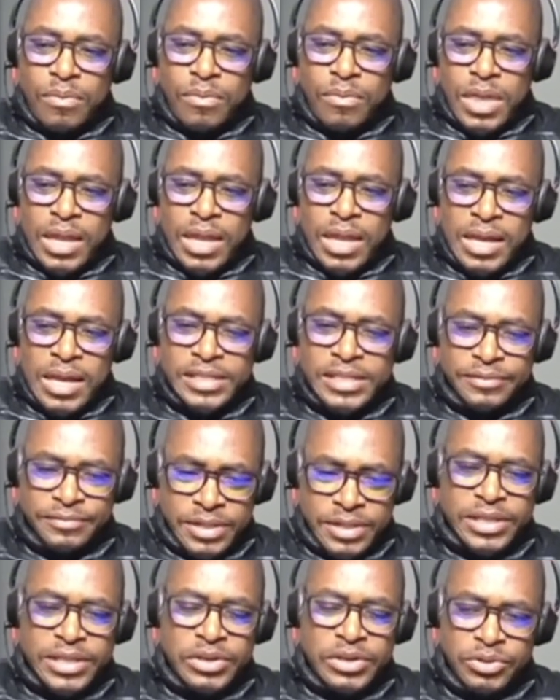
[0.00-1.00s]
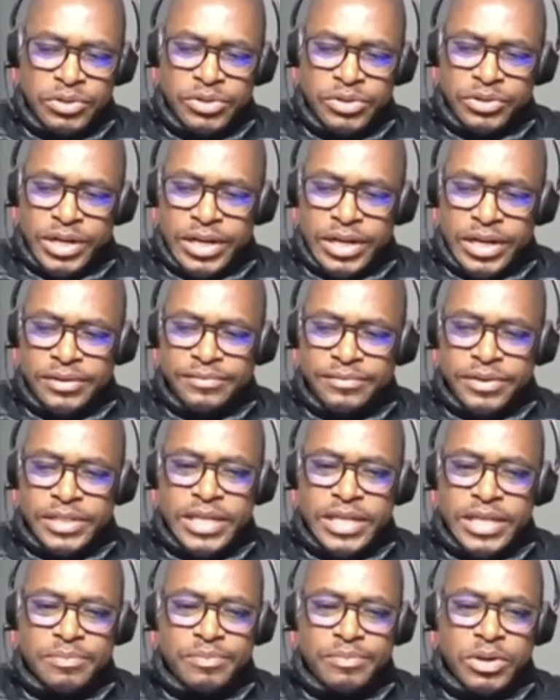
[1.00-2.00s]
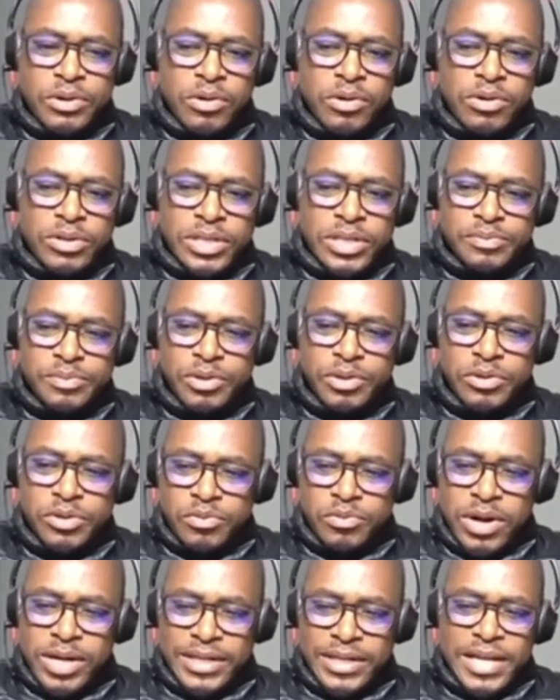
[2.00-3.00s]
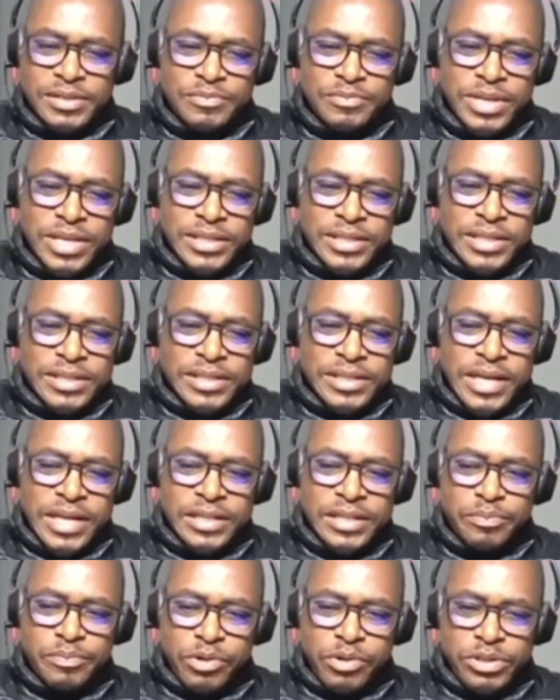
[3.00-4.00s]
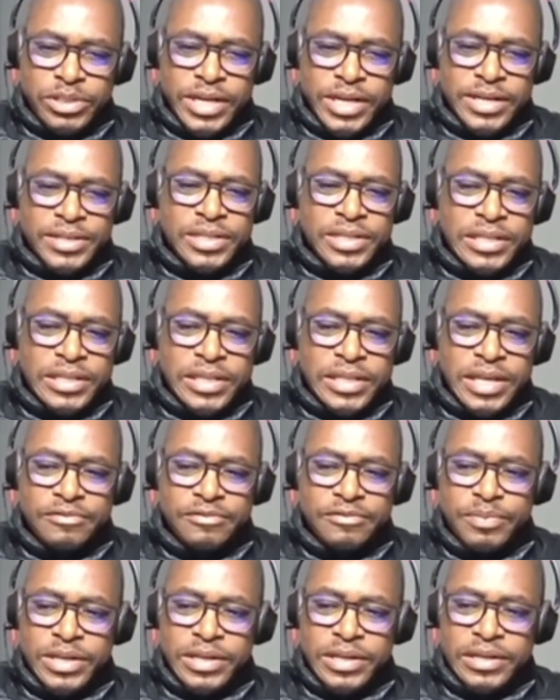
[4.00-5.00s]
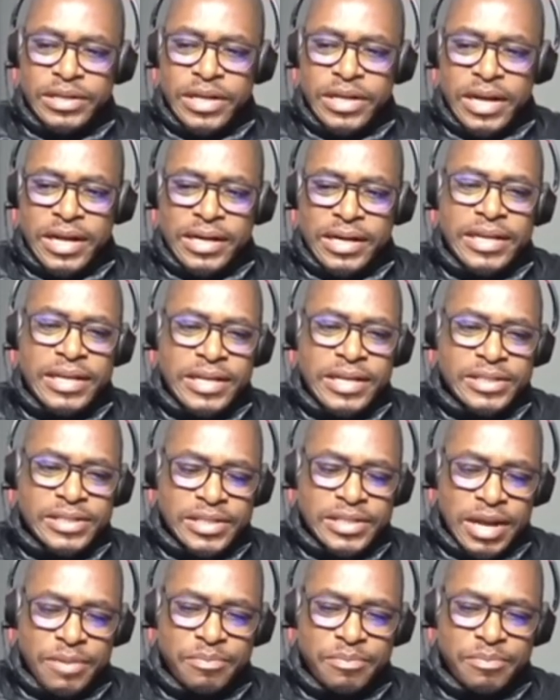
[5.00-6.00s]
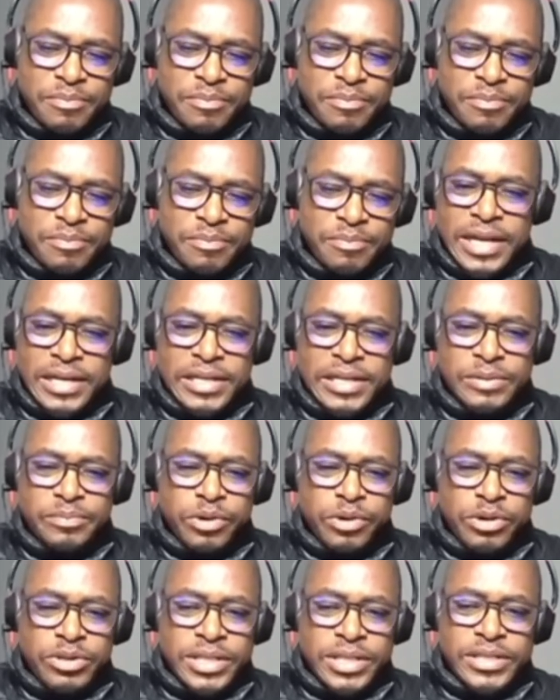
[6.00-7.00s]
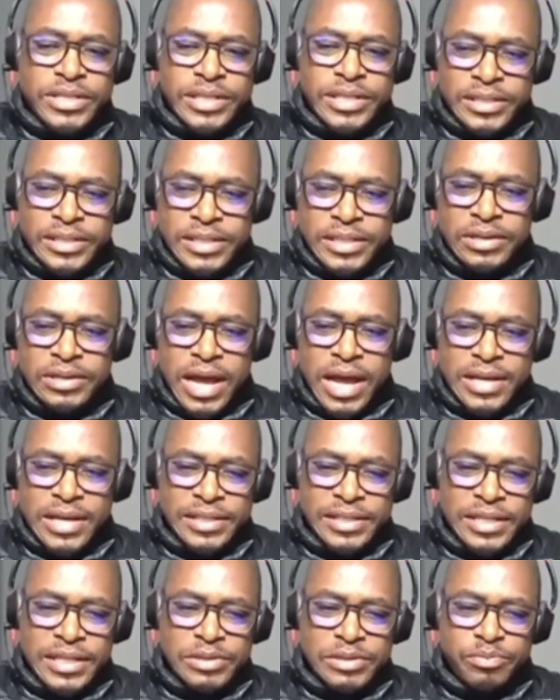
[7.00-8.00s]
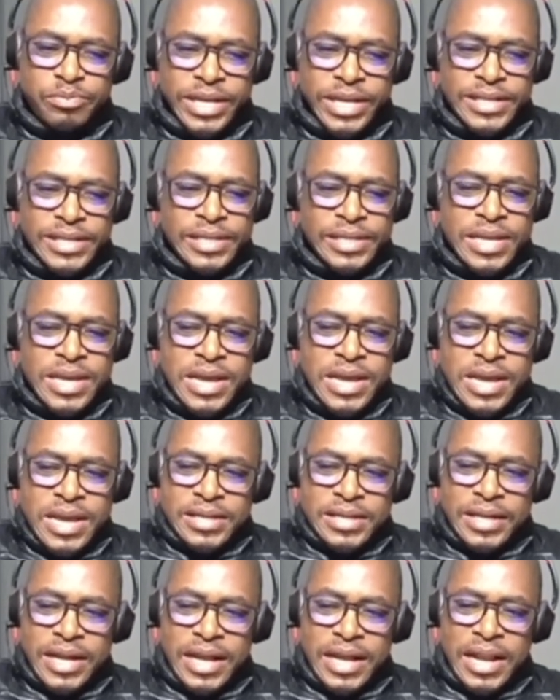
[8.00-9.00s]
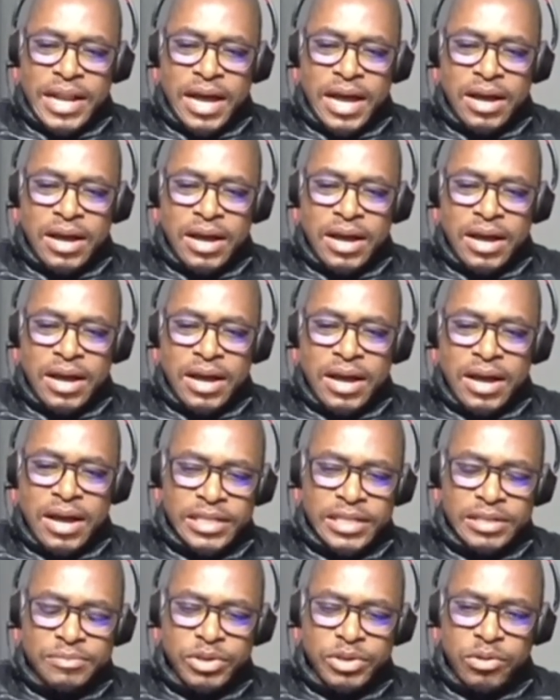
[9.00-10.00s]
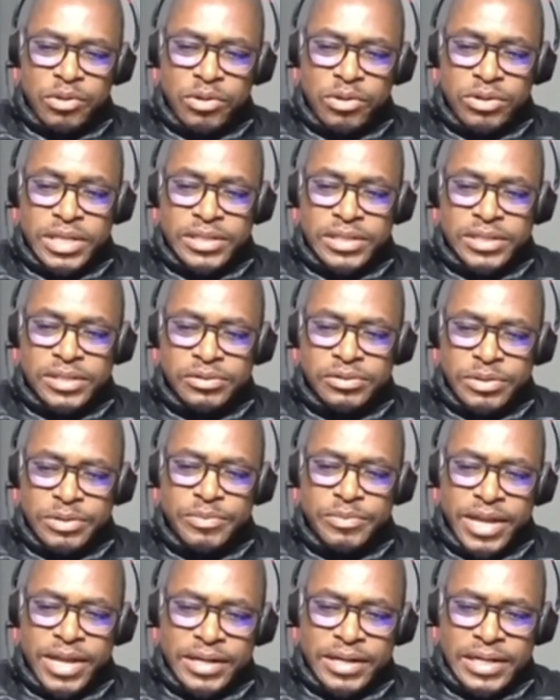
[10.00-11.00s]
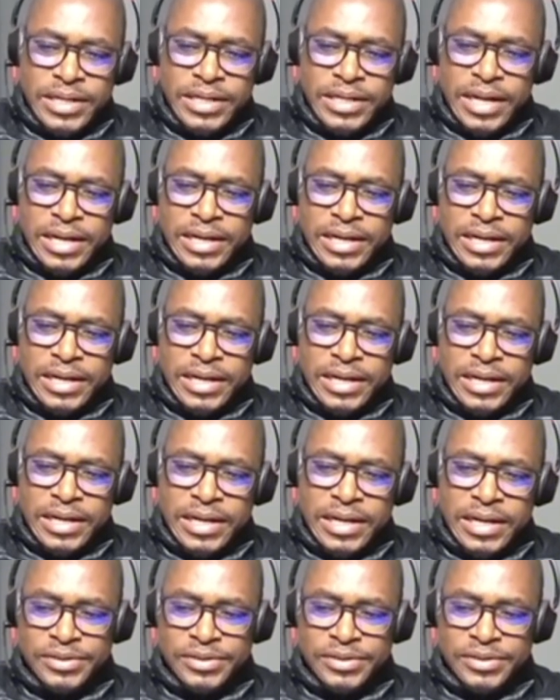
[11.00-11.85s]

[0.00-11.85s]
it's a huge relief for ZDP holders, because what that means is that the protections have been re-established, and the protections are still in place that allow ZDP holders to remain legal in the country.